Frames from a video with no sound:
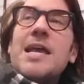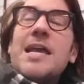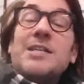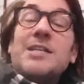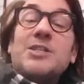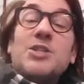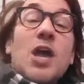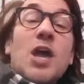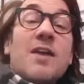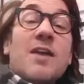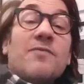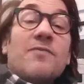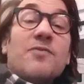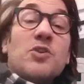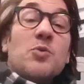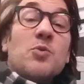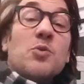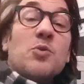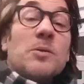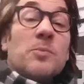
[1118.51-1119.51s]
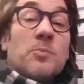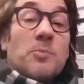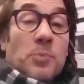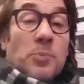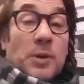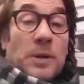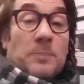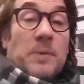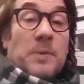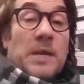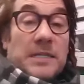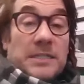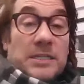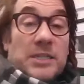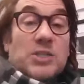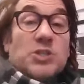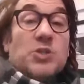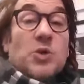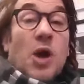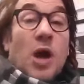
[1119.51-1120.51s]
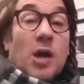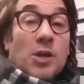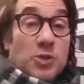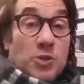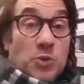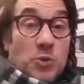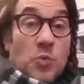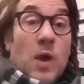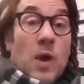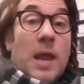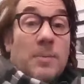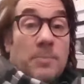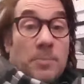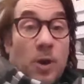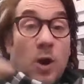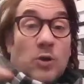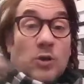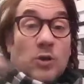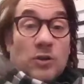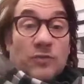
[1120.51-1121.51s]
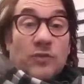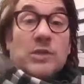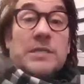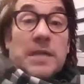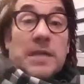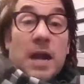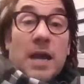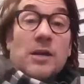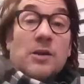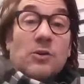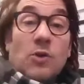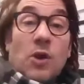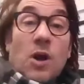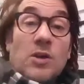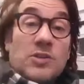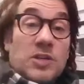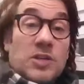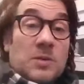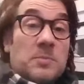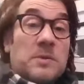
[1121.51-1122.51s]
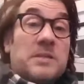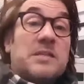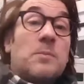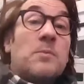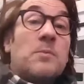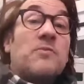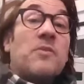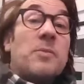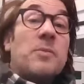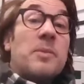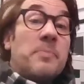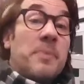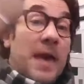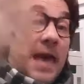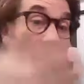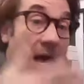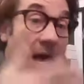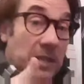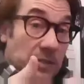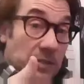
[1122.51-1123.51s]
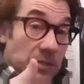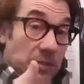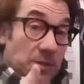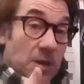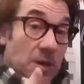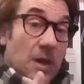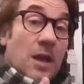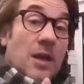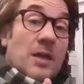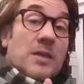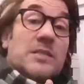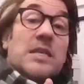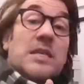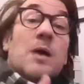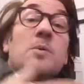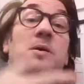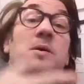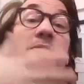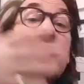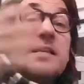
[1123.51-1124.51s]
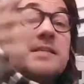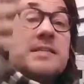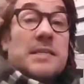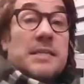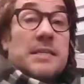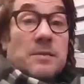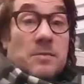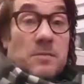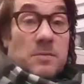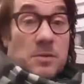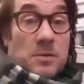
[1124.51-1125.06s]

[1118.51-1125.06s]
It's if you were to pick a duet partner for Diana Ross, it could be someone from the past, someone that's